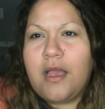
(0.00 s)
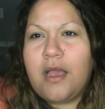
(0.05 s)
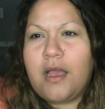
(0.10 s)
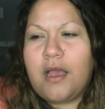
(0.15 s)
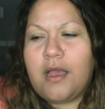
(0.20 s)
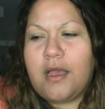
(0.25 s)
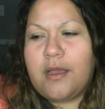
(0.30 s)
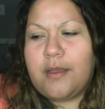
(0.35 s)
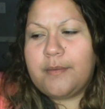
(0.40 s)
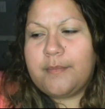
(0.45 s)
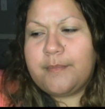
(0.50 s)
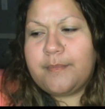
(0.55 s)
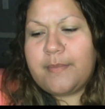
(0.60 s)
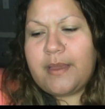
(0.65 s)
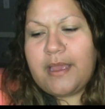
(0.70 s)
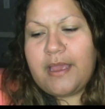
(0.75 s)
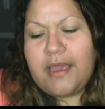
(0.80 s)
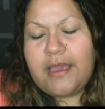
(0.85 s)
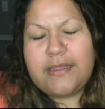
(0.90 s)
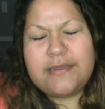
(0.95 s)

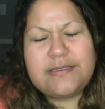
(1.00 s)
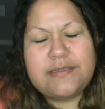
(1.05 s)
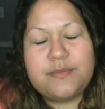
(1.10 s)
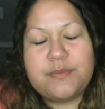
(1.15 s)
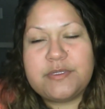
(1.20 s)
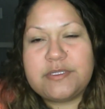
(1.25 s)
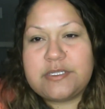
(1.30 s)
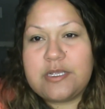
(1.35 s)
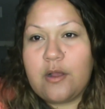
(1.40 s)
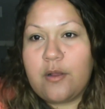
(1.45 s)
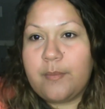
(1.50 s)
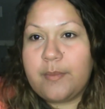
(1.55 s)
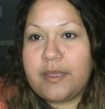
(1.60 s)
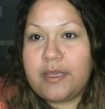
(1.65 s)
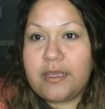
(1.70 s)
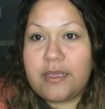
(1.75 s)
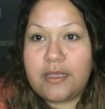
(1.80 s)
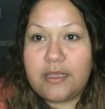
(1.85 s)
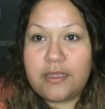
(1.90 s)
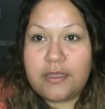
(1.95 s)
I had someone tell
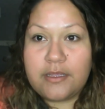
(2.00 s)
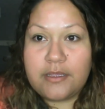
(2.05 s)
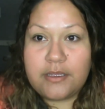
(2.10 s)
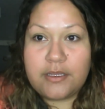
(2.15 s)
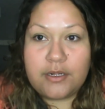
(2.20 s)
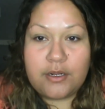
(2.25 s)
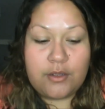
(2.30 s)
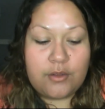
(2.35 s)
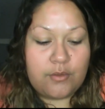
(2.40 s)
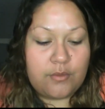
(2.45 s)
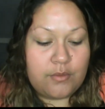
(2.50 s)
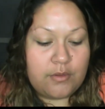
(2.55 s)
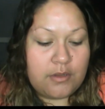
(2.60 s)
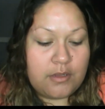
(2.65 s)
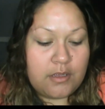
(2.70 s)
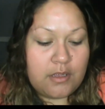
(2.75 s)
me, you know,